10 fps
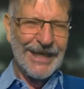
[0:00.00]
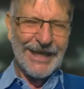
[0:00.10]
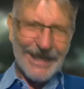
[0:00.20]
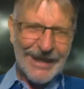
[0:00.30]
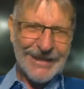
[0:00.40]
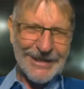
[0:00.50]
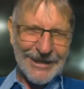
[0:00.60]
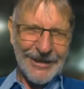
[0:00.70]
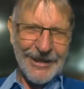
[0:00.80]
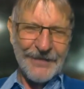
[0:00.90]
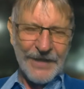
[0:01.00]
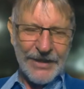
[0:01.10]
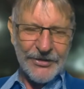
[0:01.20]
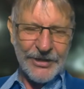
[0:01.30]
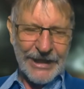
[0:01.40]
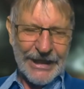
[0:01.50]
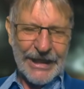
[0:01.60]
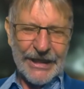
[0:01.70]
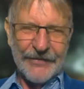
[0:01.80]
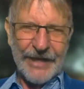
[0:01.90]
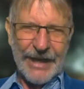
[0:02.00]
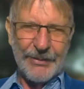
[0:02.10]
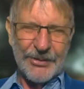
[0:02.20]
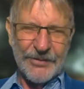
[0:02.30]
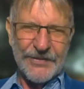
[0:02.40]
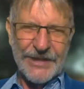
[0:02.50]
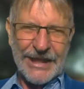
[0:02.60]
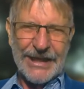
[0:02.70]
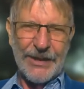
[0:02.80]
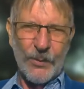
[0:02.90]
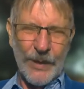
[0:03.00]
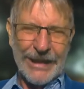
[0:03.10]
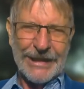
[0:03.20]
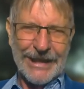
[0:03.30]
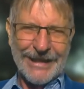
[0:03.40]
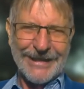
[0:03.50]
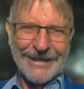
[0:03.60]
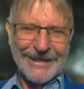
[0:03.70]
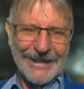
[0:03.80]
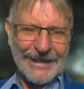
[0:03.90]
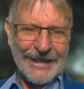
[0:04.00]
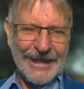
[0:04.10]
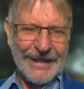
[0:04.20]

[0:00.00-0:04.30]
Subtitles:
A lie is a lie. So get out of a habit of telling a white lie.